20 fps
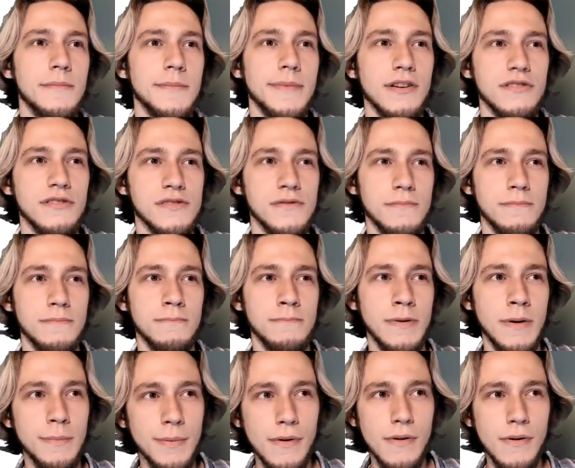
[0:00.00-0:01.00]
because
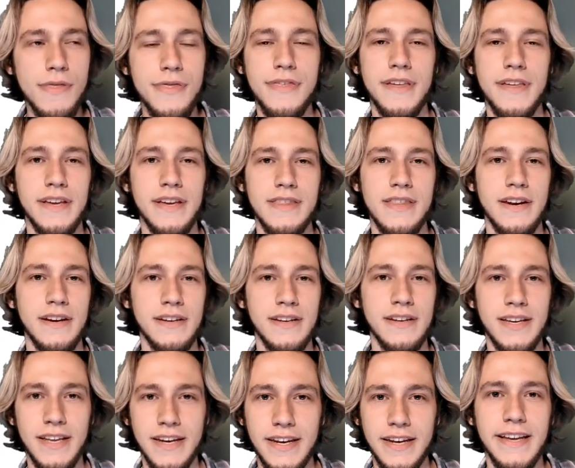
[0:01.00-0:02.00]
people think
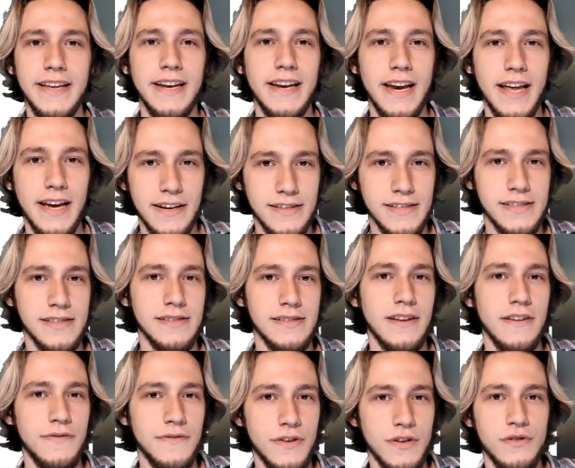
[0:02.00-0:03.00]
that K D E lacks
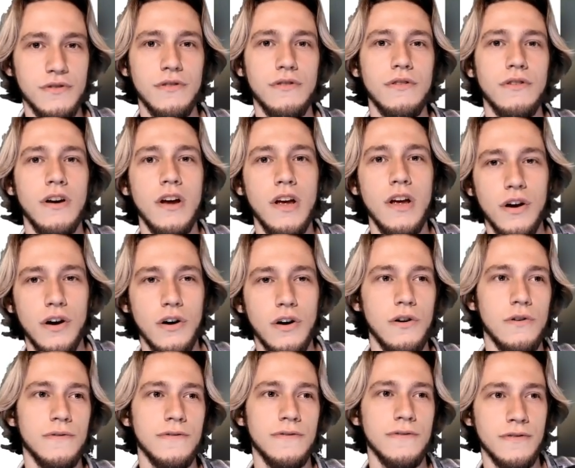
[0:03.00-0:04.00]
the feature
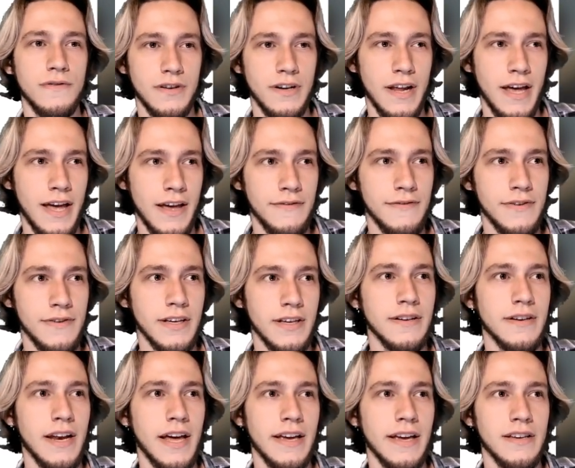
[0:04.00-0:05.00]
of
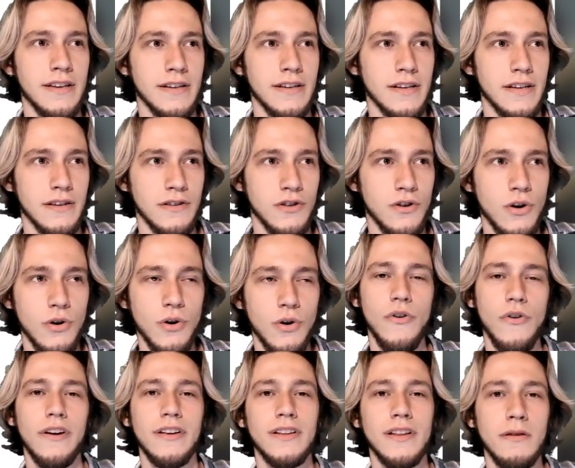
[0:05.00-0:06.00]
having like a
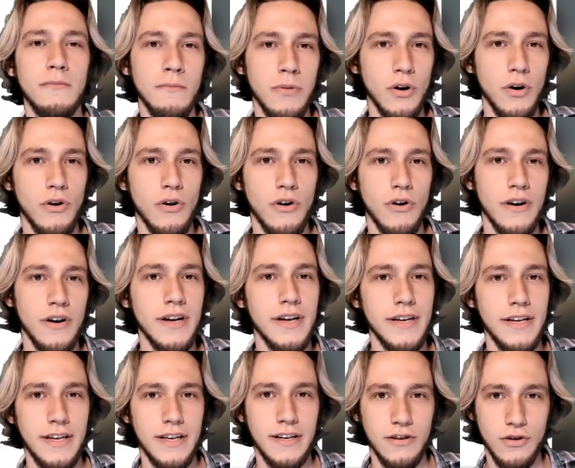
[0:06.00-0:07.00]
correct blur
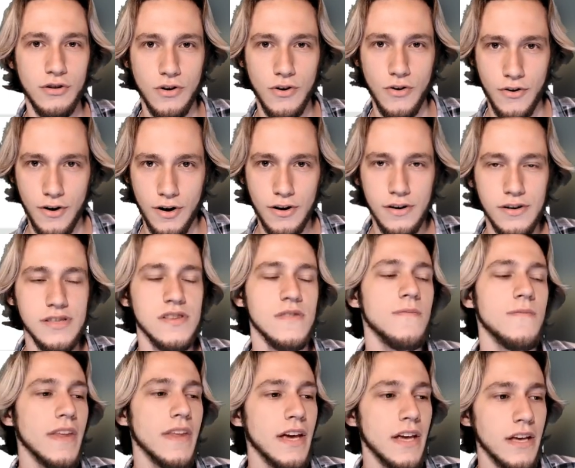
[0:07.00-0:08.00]
in corners,
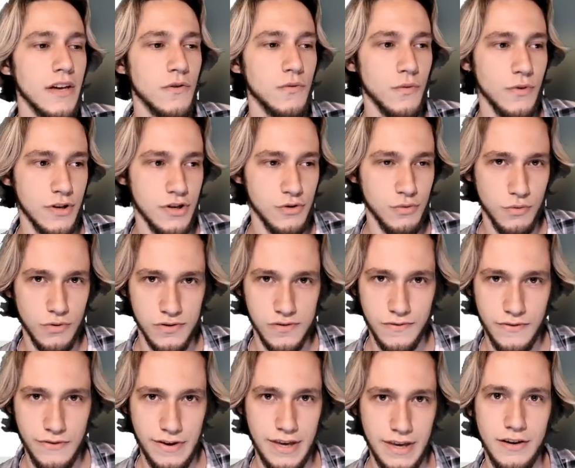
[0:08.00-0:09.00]
which was
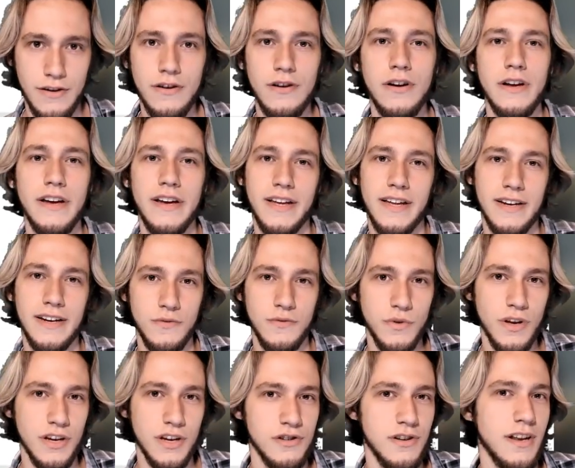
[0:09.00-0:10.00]
fair, and
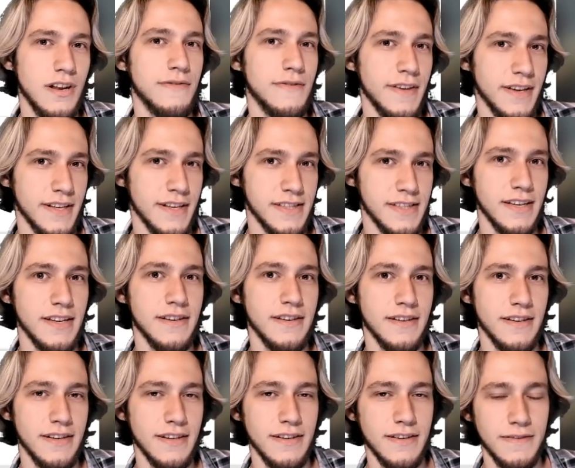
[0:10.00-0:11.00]
we actually fixed it
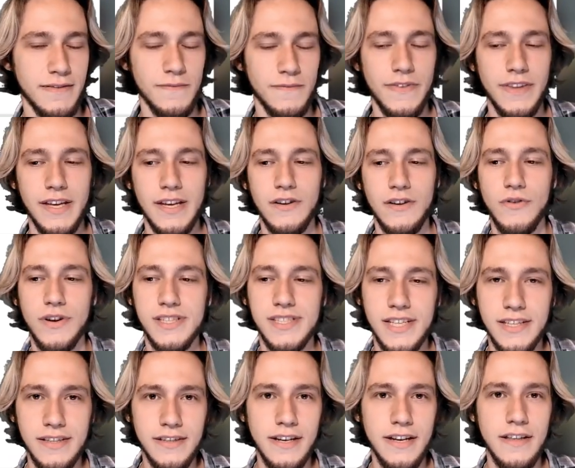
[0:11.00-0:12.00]
uh,
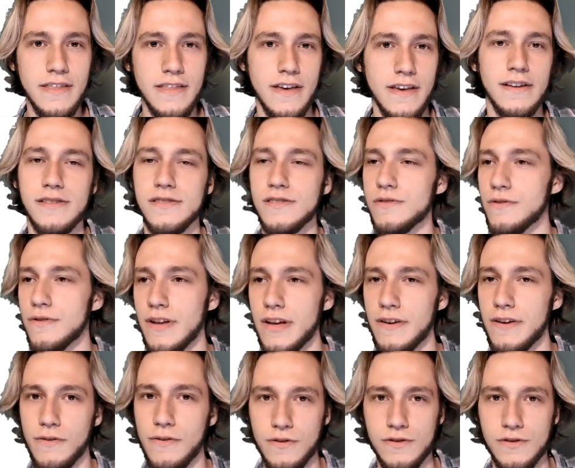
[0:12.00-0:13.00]
recently thanks to the
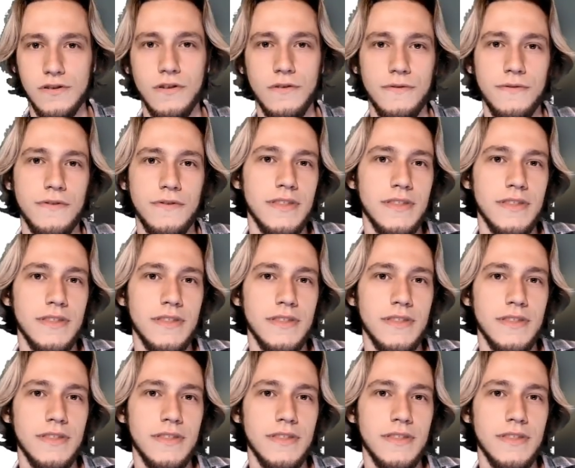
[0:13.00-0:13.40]
efforts of